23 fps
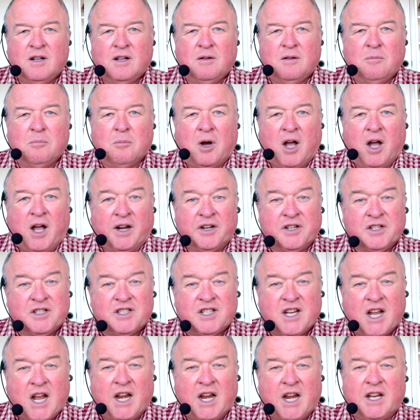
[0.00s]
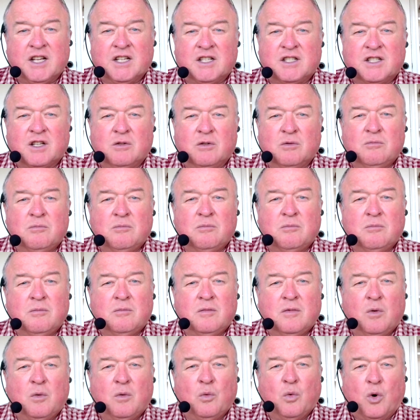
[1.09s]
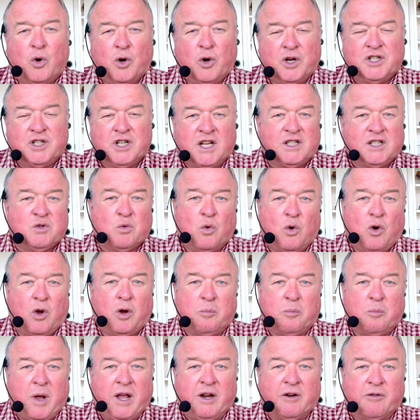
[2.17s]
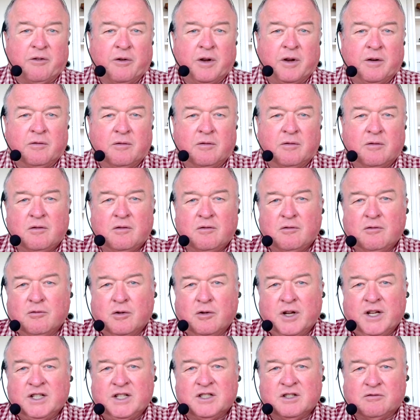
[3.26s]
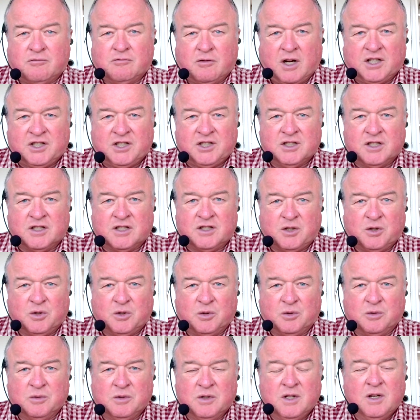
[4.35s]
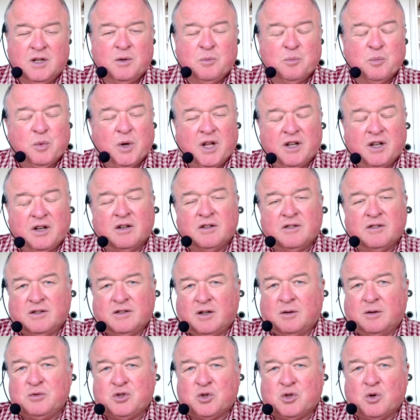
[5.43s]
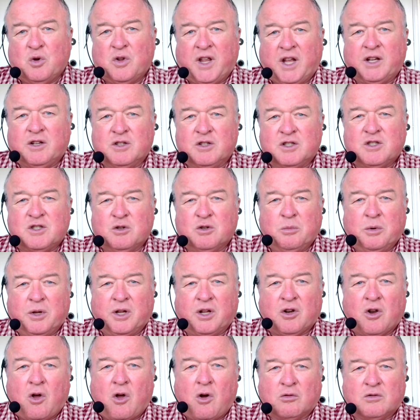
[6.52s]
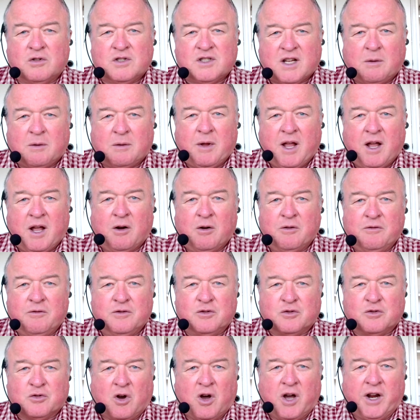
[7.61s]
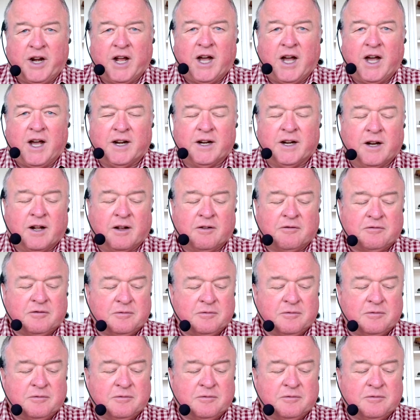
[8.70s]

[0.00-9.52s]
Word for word: My understanding is that water jets work better in reeds and rushes too, but I'm sure they could still be clogged somehow if you tried hard enough.